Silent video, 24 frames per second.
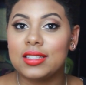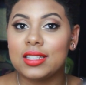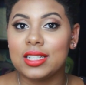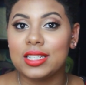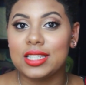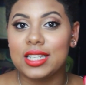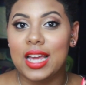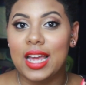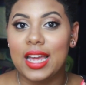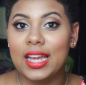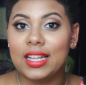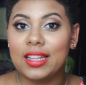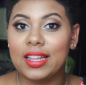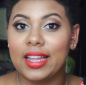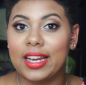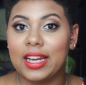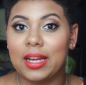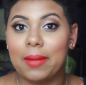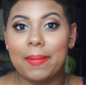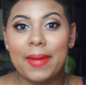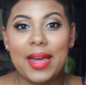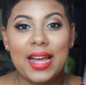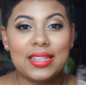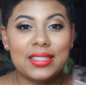to take like
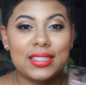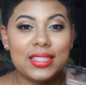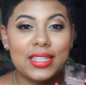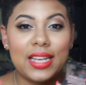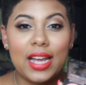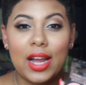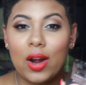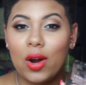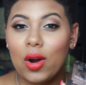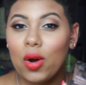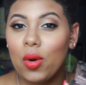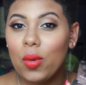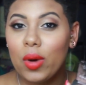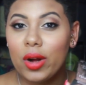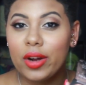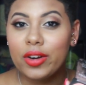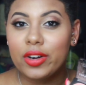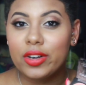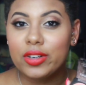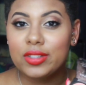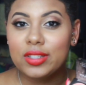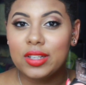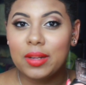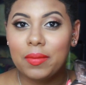a mascara
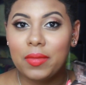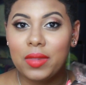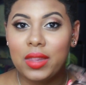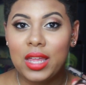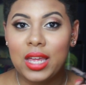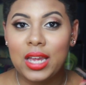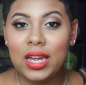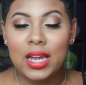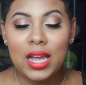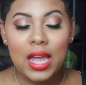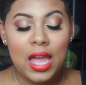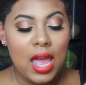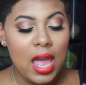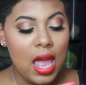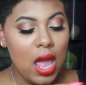wand or something,